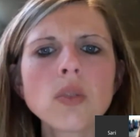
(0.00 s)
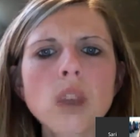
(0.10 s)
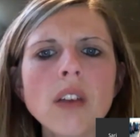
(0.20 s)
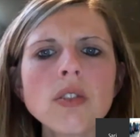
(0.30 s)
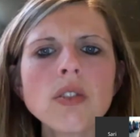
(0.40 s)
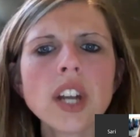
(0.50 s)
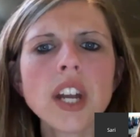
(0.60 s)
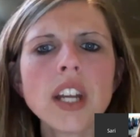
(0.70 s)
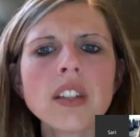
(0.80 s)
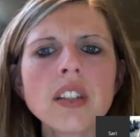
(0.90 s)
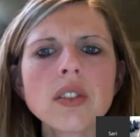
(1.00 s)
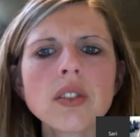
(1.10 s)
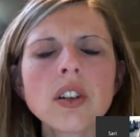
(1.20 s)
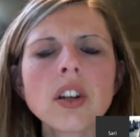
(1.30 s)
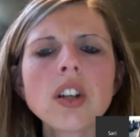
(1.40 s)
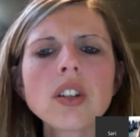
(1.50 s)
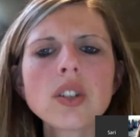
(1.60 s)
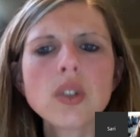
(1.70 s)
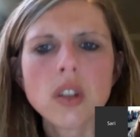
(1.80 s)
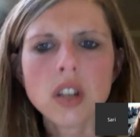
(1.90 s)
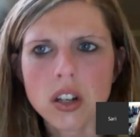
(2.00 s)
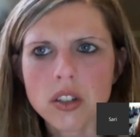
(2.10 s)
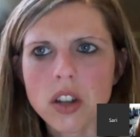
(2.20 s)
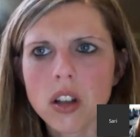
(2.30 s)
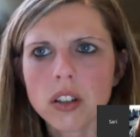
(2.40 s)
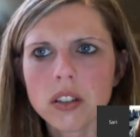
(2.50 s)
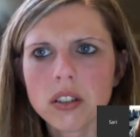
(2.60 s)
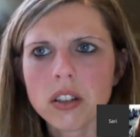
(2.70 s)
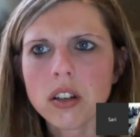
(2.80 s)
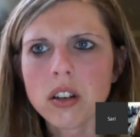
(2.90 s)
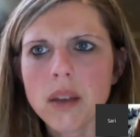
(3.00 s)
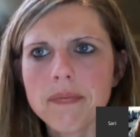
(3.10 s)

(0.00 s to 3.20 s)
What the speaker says: Round your answer to the nearest dollar. Okay.